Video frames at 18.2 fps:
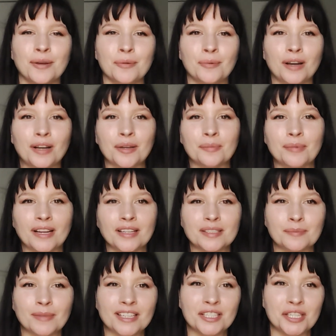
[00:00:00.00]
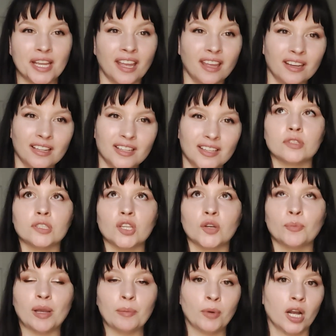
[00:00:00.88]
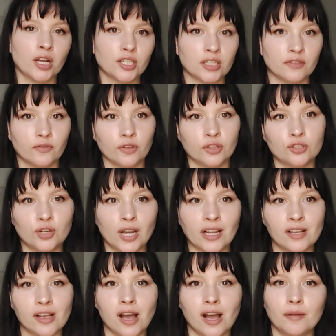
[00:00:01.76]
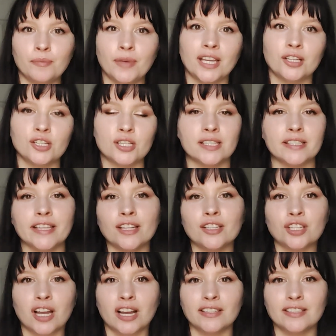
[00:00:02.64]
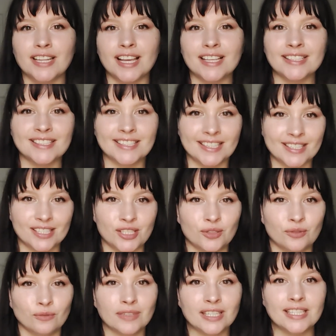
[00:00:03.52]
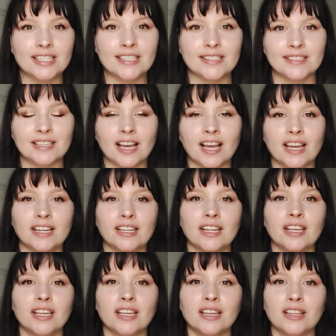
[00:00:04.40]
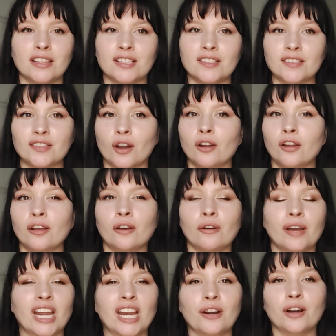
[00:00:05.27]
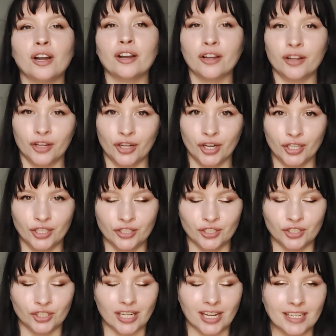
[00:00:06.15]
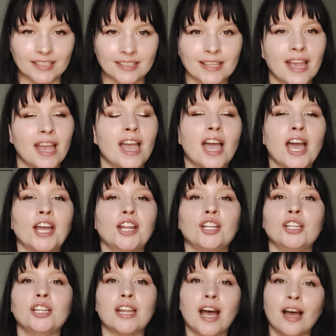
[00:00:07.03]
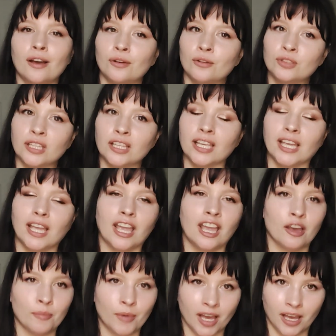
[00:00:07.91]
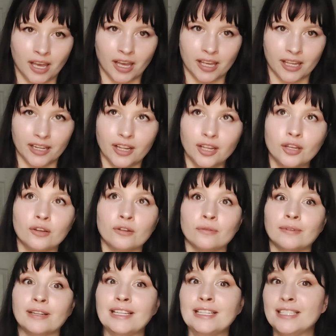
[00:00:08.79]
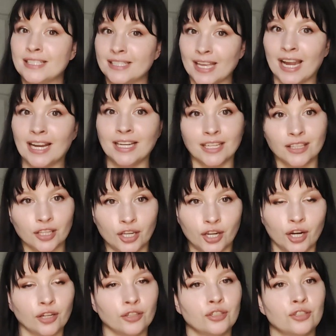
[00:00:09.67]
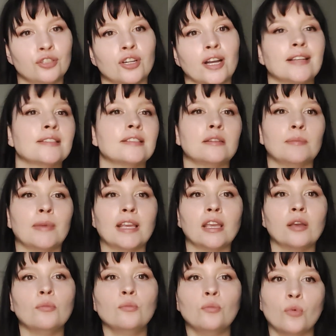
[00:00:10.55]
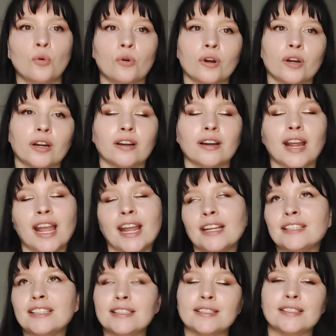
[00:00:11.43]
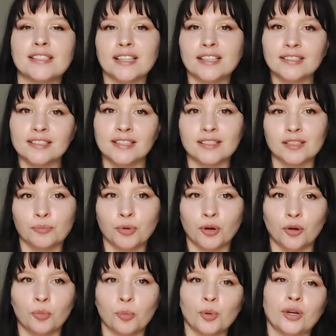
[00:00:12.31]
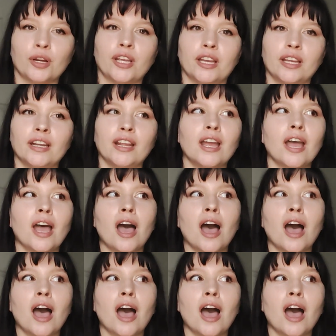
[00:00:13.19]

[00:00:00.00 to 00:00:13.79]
welcome back to my channel. So my project for the Dragon Con Page to Stage contest is to redesign the Scarlett O'Hara curtain dress. And not only am I redesigning the curtain dress to make it more 1860s appropriate,